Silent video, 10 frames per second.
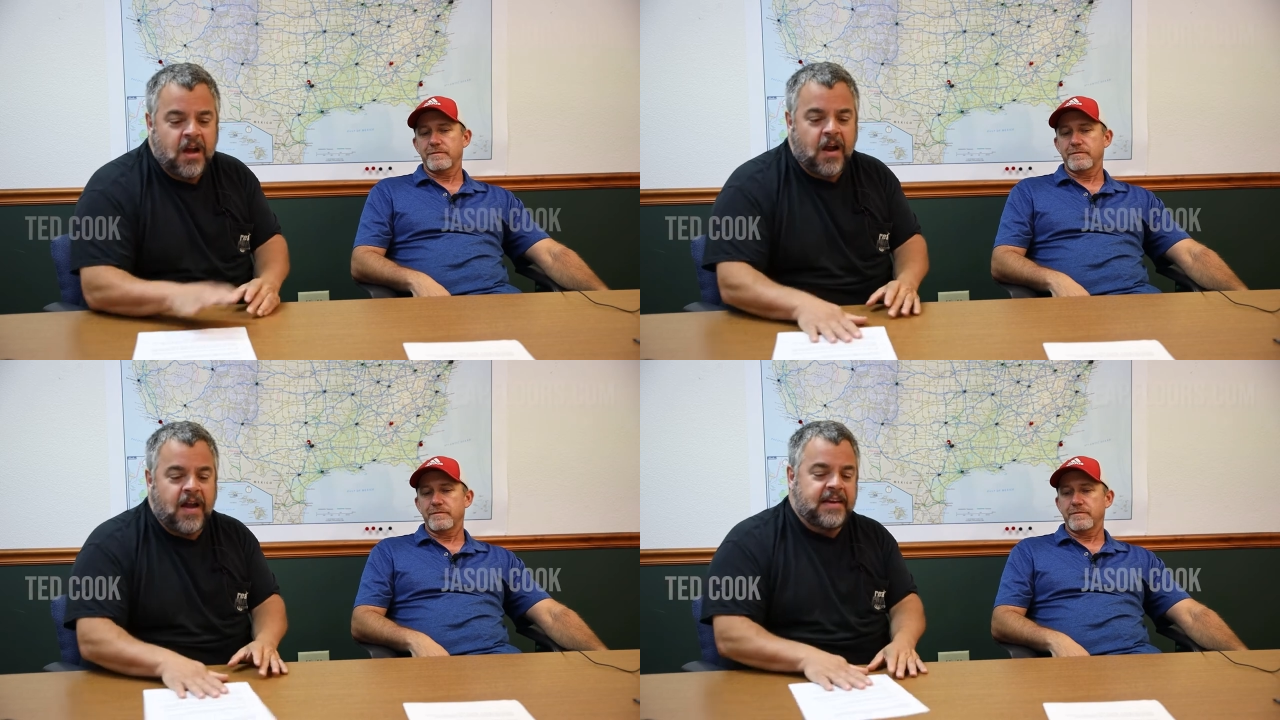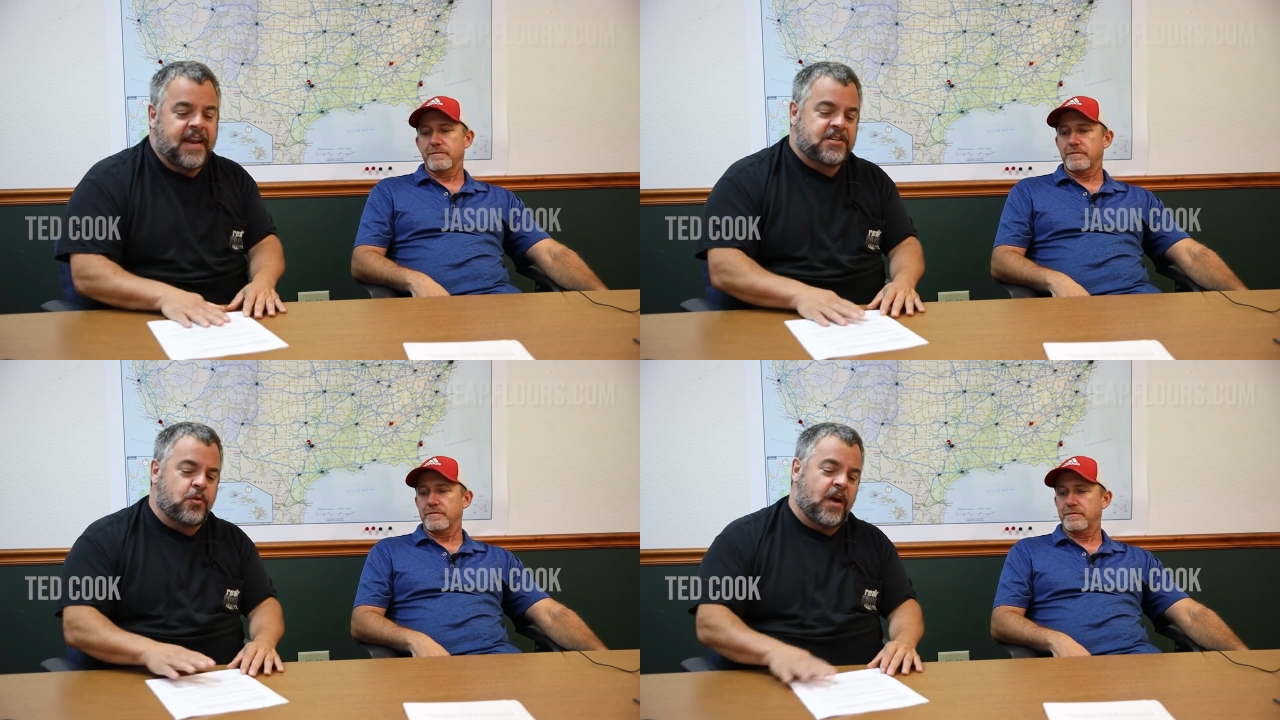Speaker 1: All right,
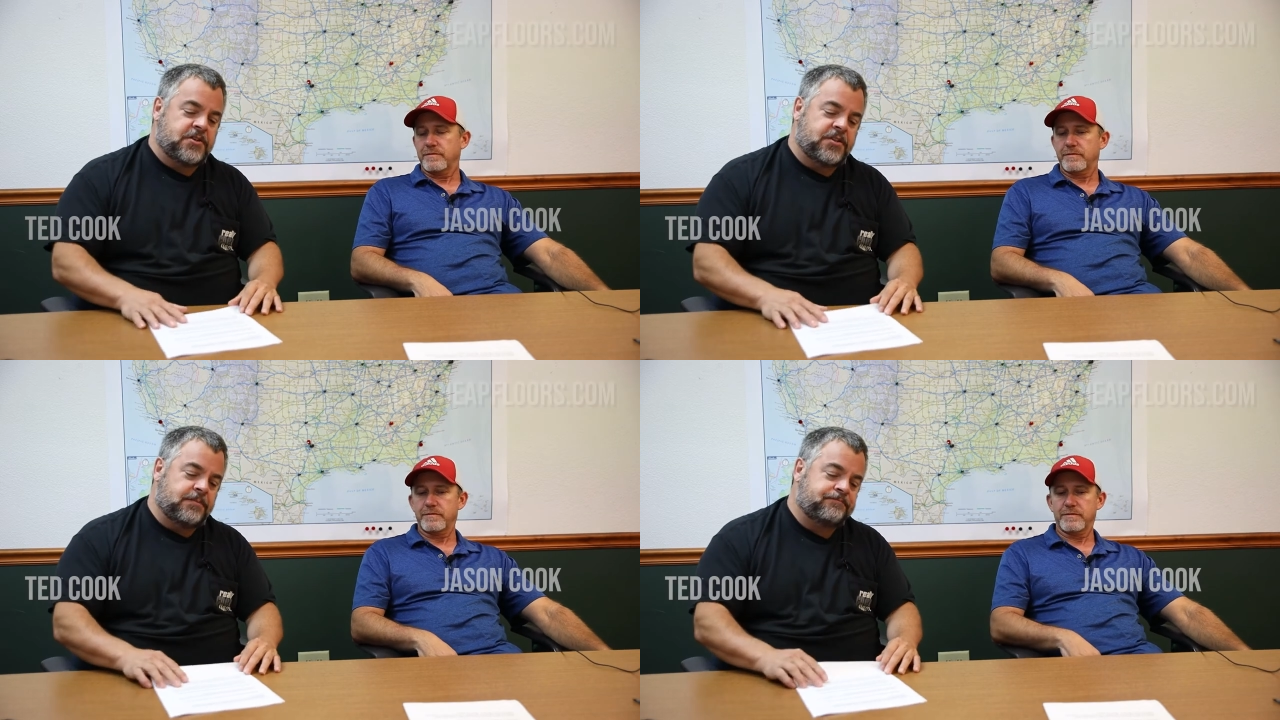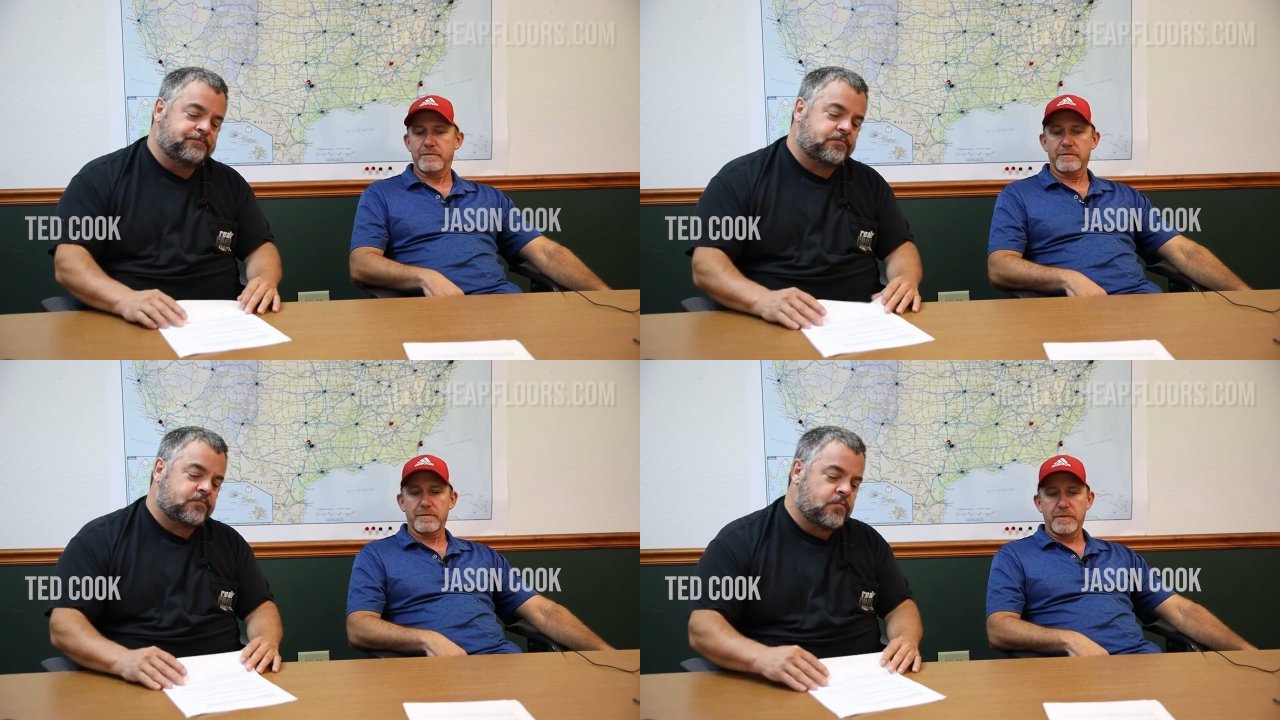next question.
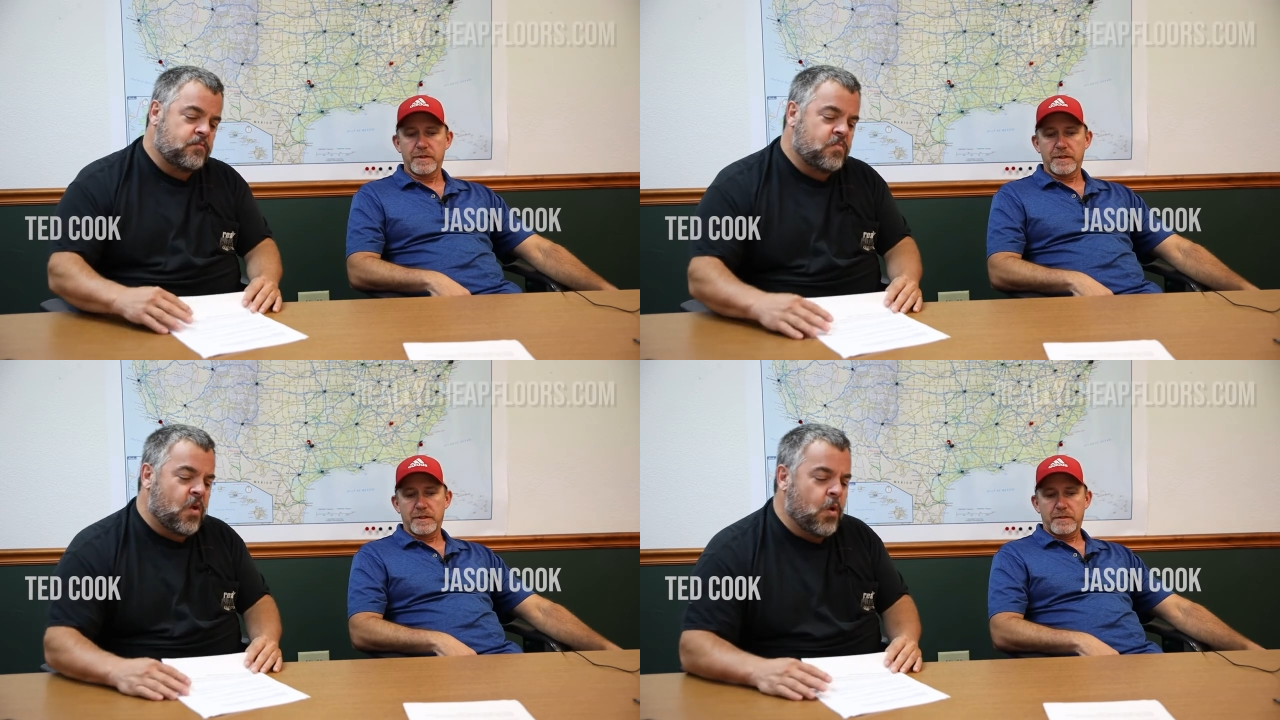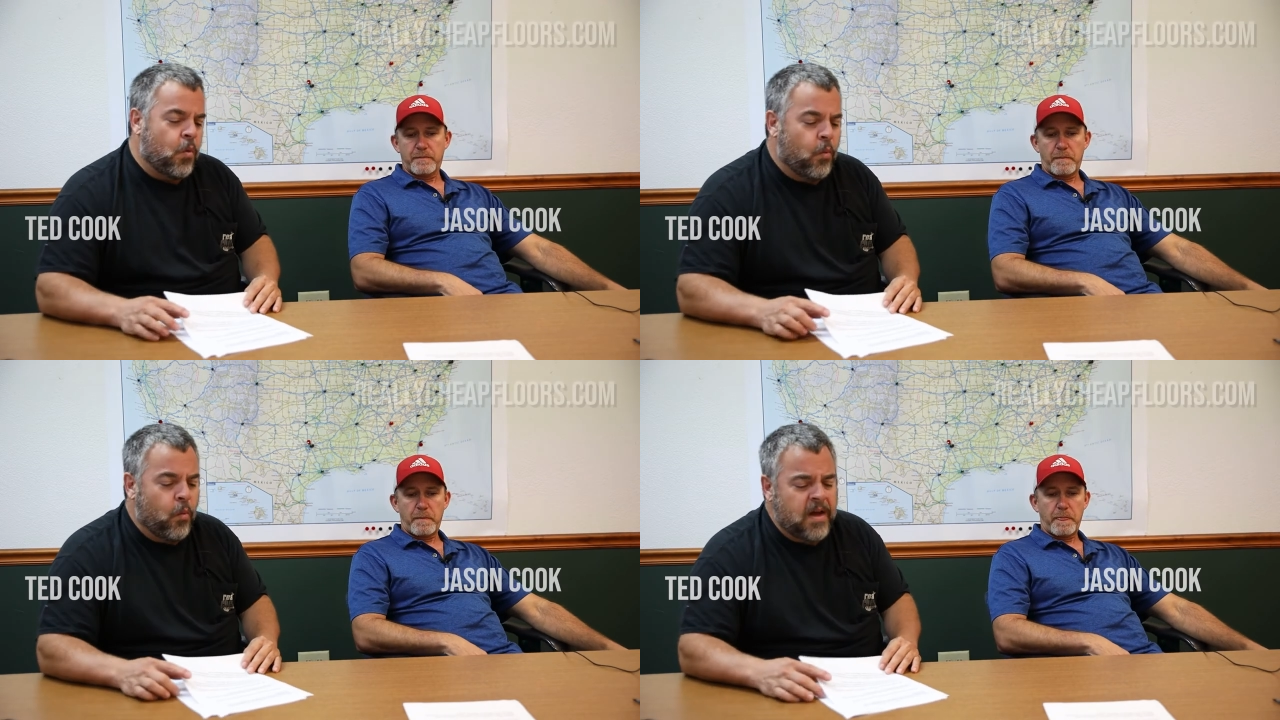
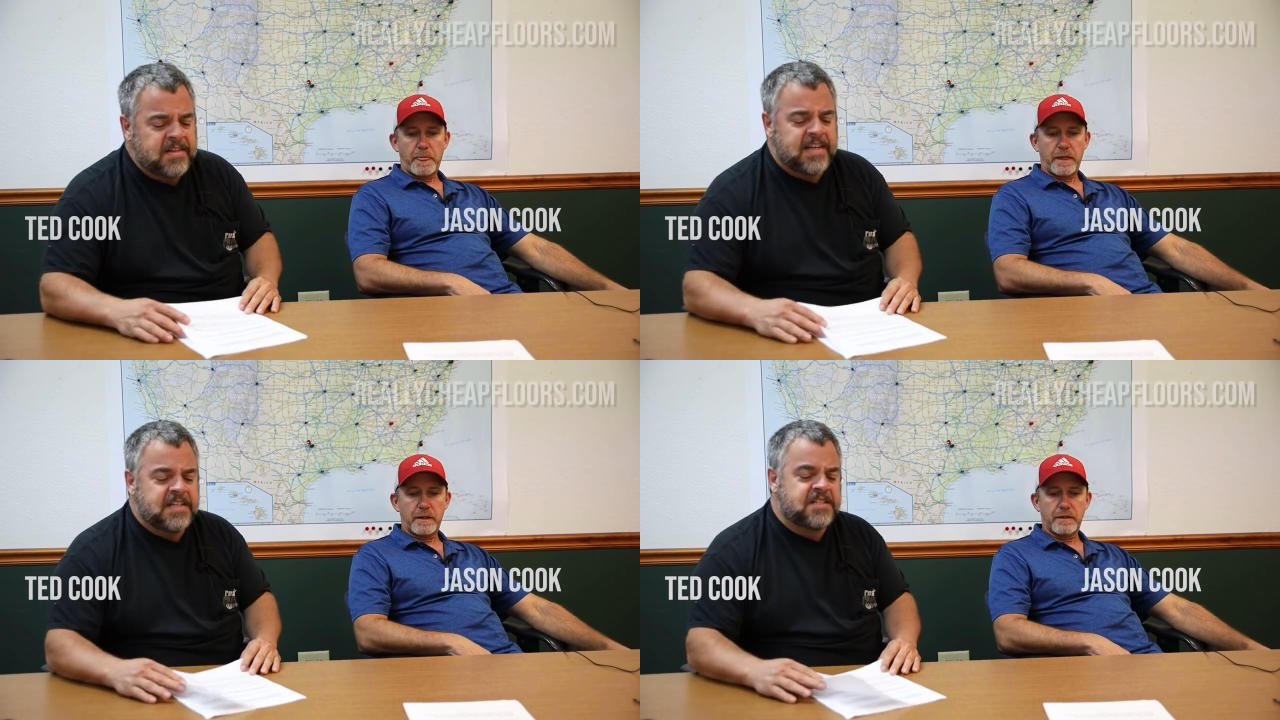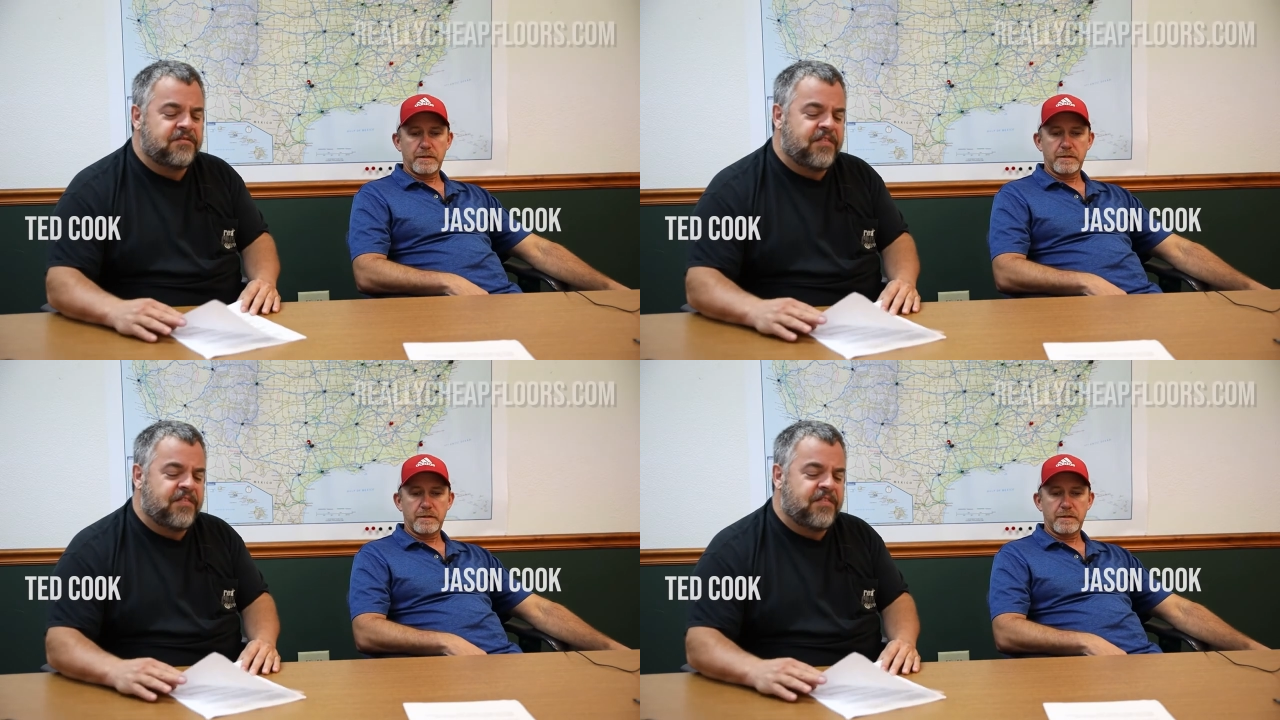What is a